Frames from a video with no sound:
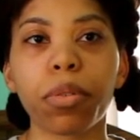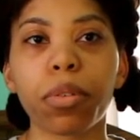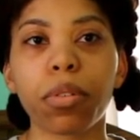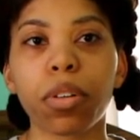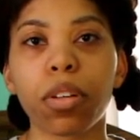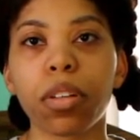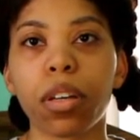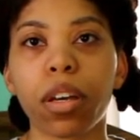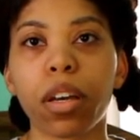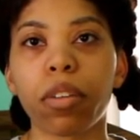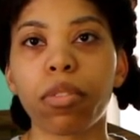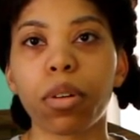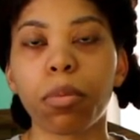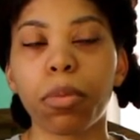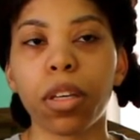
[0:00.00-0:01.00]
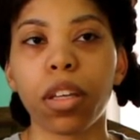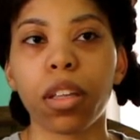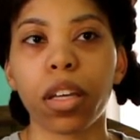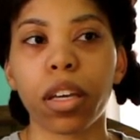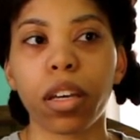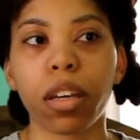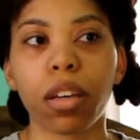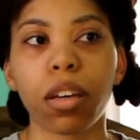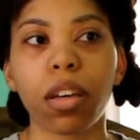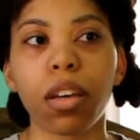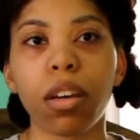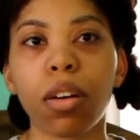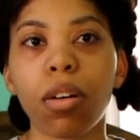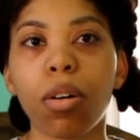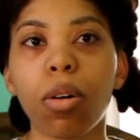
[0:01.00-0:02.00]
gonna ever be like
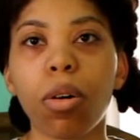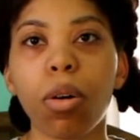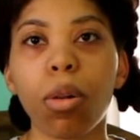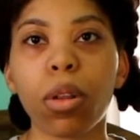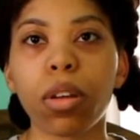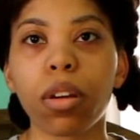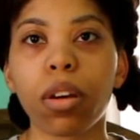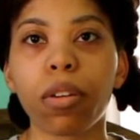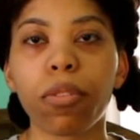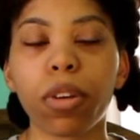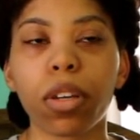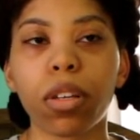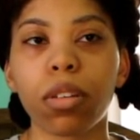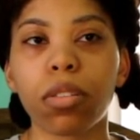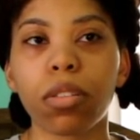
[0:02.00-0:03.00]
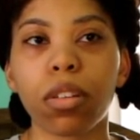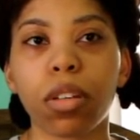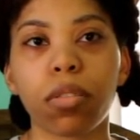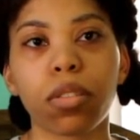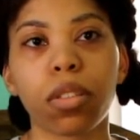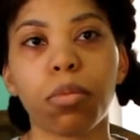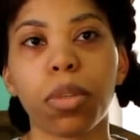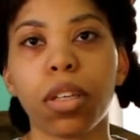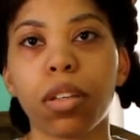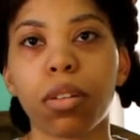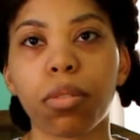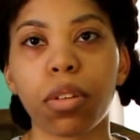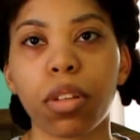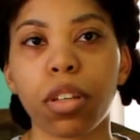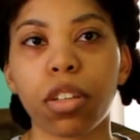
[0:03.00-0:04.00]
whole enough or healed enough to be in a
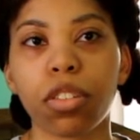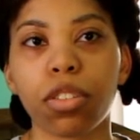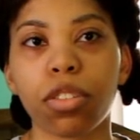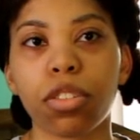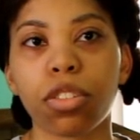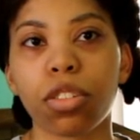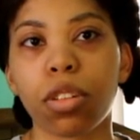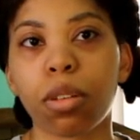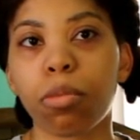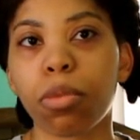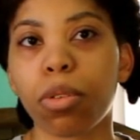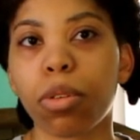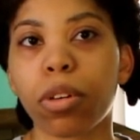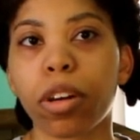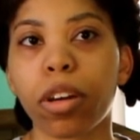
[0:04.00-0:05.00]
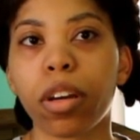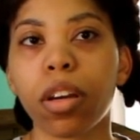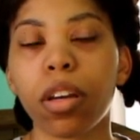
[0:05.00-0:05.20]
relationship, or